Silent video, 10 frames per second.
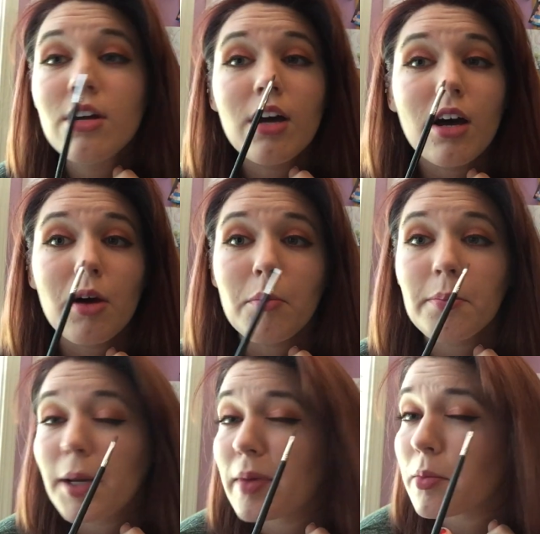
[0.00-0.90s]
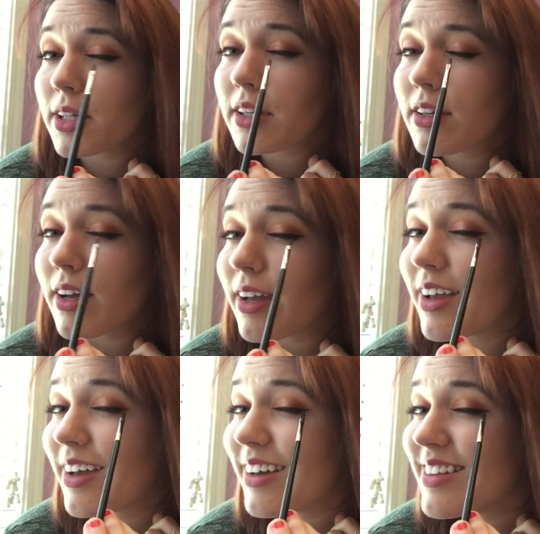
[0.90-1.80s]
by Maybelline,
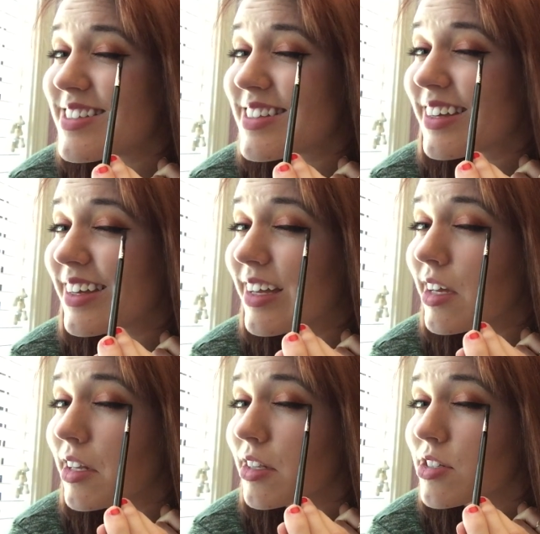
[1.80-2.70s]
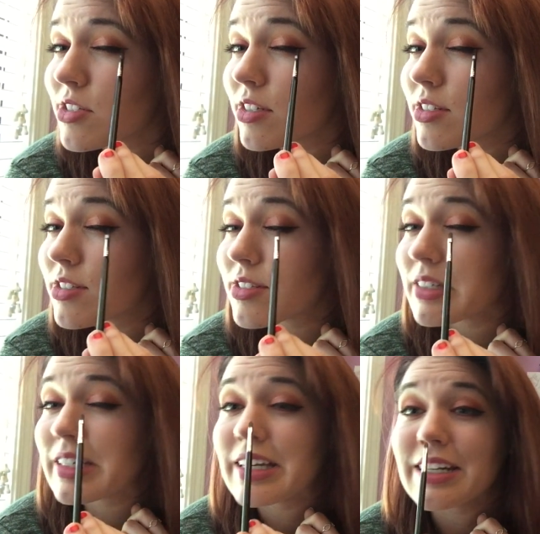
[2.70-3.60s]
and it
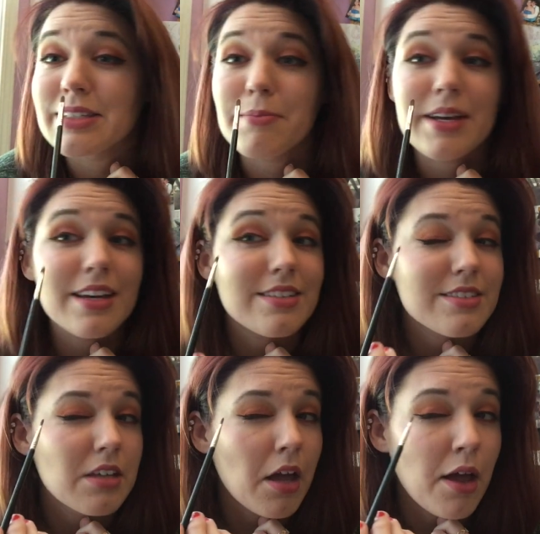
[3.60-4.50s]
is a mess.